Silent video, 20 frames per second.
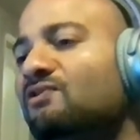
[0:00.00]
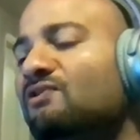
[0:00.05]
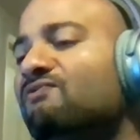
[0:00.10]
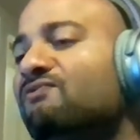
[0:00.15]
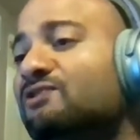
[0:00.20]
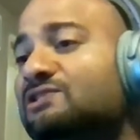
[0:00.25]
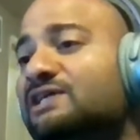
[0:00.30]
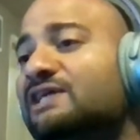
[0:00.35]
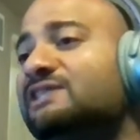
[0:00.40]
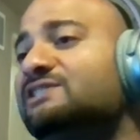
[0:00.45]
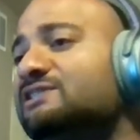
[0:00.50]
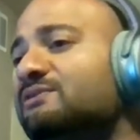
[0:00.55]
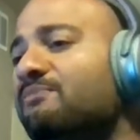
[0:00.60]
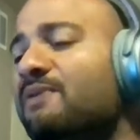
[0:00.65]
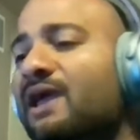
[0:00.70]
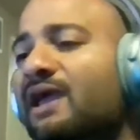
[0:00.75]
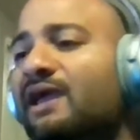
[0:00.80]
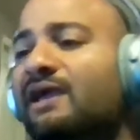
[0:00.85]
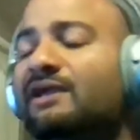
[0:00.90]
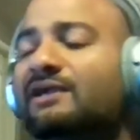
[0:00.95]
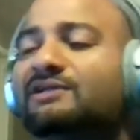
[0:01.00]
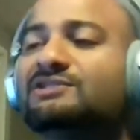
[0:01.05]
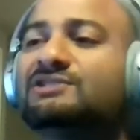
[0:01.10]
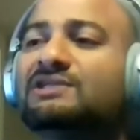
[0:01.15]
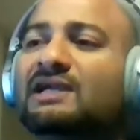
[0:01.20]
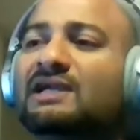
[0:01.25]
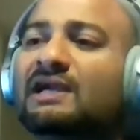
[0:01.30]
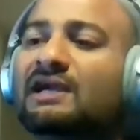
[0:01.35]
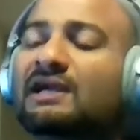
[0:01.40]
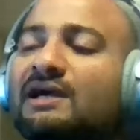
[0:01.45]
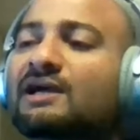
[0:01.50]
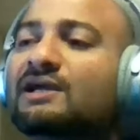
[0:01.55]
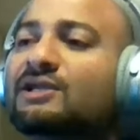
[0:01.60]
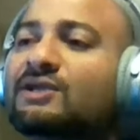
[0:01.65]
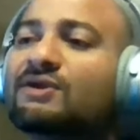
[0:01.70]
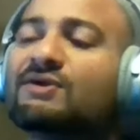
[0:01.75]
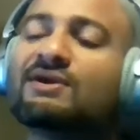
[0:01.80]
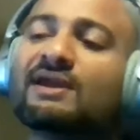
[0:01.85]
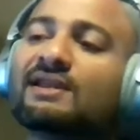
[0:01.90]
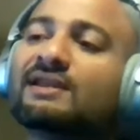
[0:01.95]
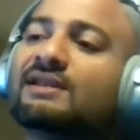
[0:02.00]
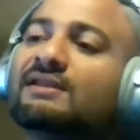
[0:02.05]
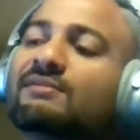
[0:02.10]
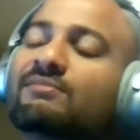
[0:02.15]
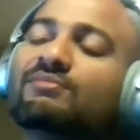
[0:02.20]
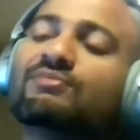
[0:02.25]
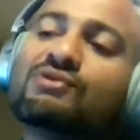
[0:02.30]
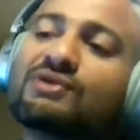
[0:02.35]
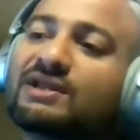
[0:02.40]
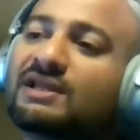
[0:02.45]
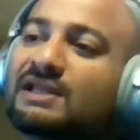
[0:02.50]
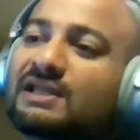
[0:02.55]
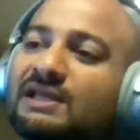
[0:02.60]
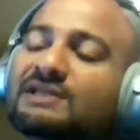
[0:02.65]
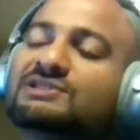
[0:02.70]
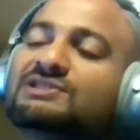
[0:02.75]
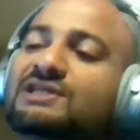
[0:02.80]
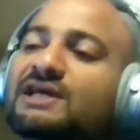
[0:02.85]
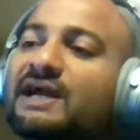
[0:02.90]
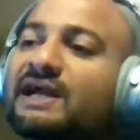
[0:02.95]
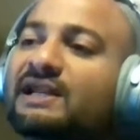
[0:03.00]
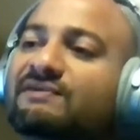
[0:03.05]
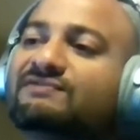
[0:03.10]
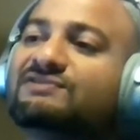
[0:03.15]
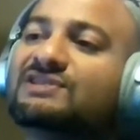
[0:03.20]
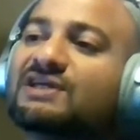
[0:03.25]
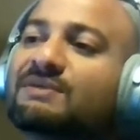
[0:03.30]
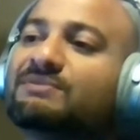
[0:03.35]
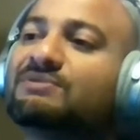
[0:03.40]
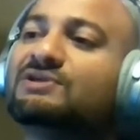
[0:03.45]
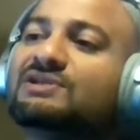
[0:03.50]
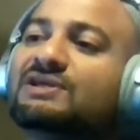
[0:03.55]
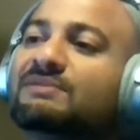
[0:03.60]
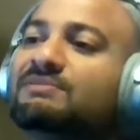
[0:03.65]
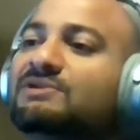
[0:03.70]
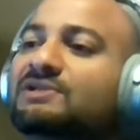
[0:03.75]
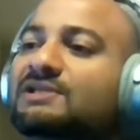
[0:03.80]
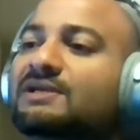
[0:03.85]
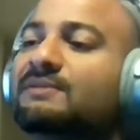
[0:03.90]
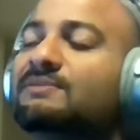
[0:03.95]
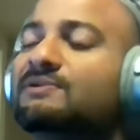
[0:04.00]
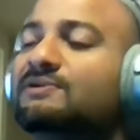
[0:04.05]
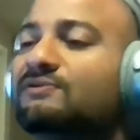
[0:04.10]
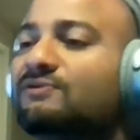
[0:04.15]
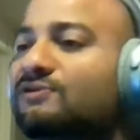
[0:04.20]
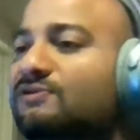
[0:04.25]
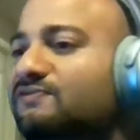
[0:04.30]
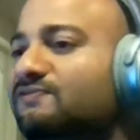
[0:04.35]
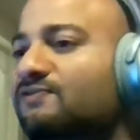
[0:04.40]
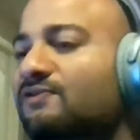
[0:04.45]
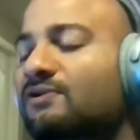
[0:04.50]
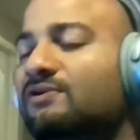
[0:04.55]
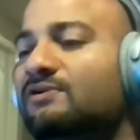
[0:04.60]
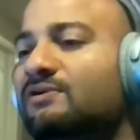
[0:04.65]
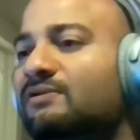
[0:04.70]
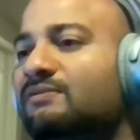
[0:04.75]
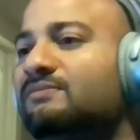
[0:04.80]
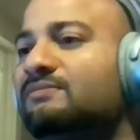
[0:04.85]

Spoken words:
For such a page, you can put it inside of www.root folder.